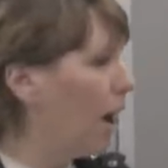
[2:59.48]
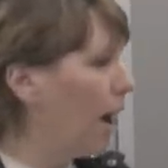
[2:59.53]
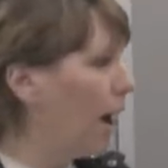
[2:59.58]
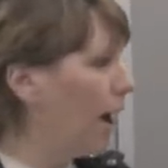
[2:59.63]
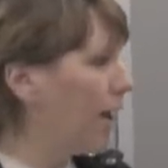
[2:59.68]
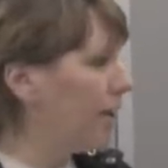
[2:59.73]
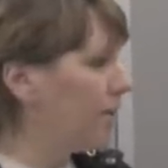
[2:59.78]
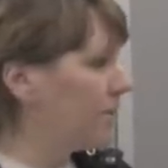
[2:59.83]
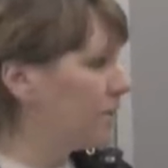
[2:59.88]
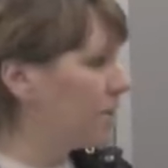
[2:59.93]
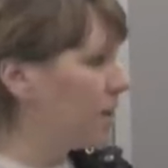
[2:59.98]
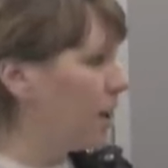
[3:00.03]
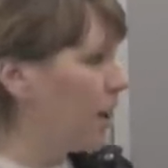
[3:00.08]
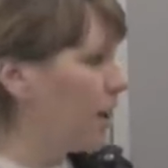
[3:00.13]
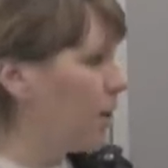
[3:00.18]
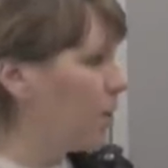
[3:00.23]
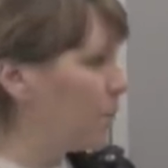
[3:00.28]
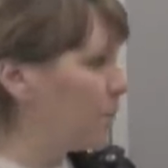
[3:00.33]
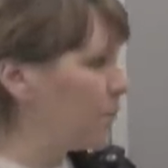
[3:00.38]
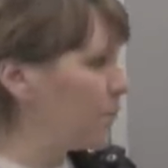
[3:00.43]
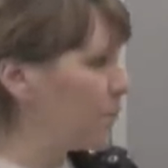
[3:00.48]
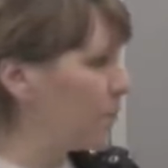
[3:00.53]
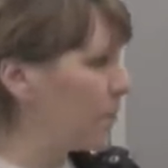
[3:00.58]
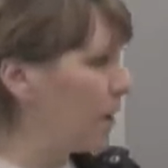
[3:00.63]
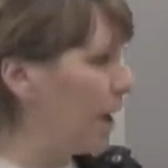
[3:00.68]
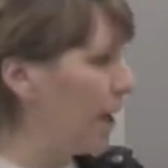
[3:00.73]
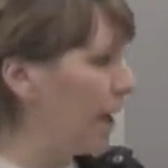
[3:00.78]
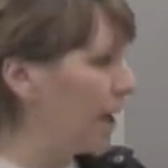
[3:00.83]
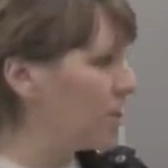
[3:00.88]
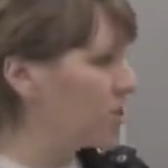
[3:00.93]
And
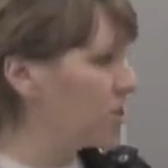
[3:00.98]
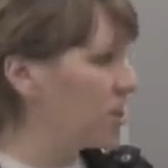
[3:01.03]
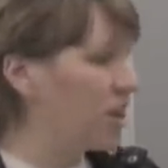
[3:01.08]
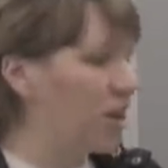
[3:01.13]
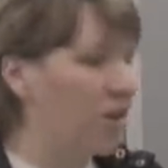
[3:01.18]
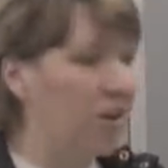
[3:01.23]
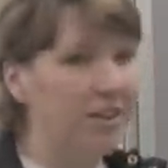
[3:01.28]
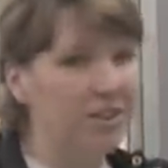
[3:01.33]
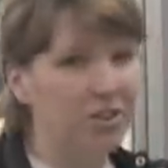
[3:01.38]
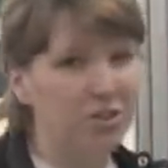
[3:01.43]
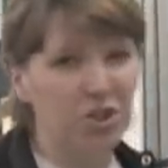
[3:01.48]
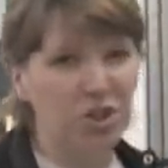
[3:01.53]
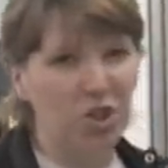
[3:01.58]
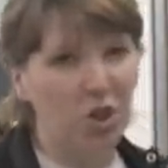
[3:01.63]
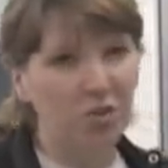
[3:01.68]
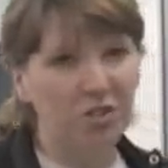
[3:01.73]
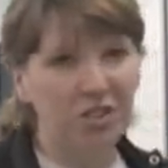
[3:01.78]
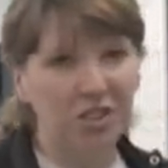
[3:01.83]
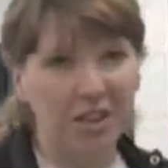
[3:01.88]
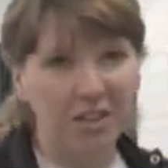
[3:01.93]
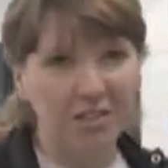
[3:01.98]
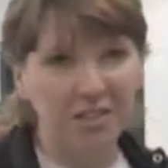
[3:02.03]
it actually kind of shocked